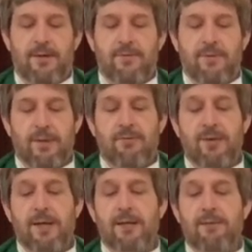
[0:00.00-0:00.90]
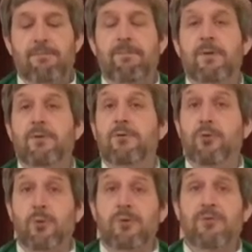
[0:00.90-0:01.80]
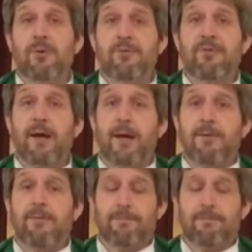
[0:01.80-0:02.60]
So they said, "Do as you have said."